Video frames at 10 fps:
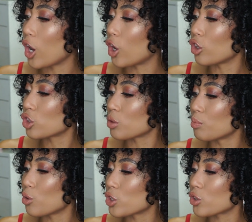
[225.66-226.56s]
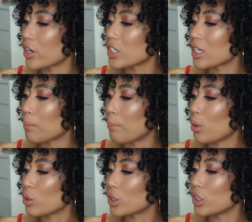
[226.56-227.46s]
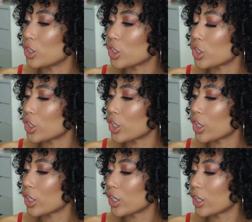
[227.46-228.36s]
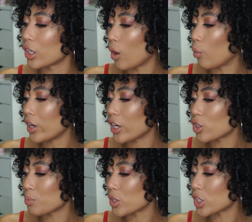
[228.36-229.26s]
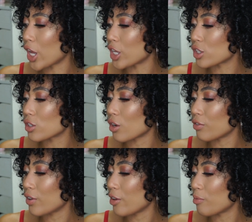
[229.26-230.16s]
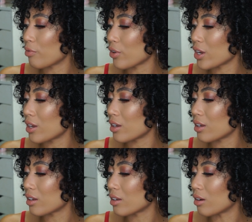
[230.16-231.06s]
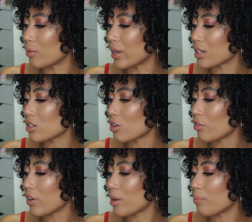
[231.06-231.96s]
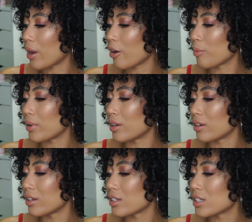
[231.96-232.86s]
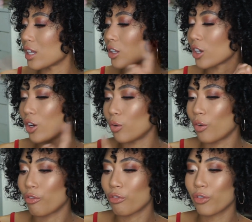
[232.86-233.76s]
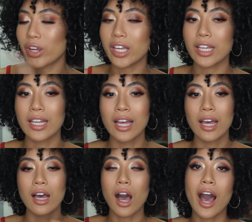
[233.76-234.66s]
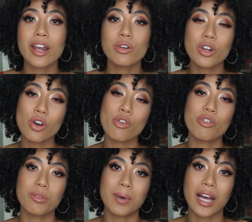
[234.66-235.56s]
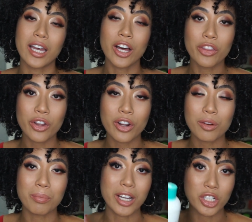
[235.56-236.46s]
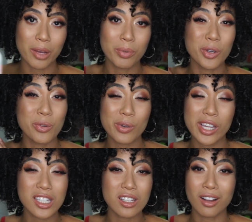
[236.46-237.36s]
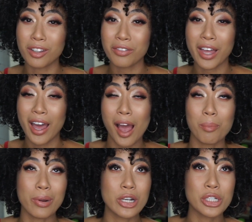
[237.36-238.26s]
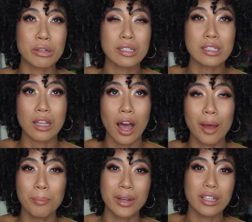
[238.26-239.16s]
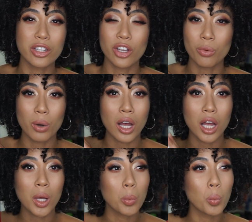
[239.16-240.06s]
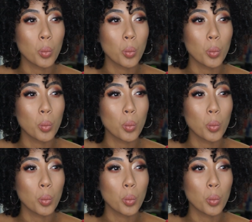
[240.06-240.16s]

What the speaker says: Ultra Moisturizing Milk Conditioner. 100% sulfate free, sulfate, paraben, silicone free. I don't know if my shampoo is all of that. I'm pretty sure it's not, but you know what?